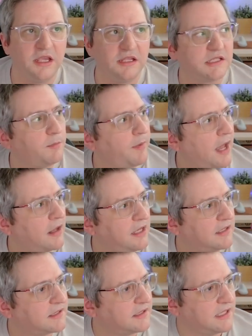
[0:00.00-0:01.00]
it's about
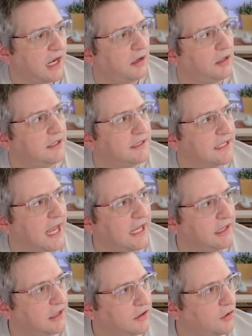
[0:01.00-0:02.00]
necessarily saying
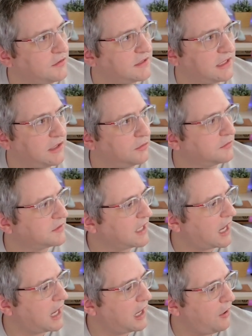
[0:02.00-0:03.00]
that those skills
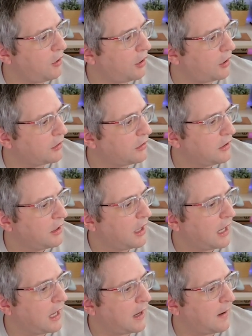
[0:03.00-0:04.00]
are not
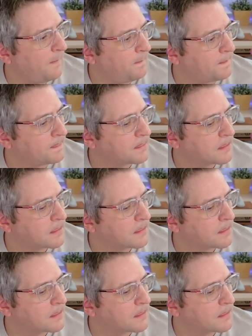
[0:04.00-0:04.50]
are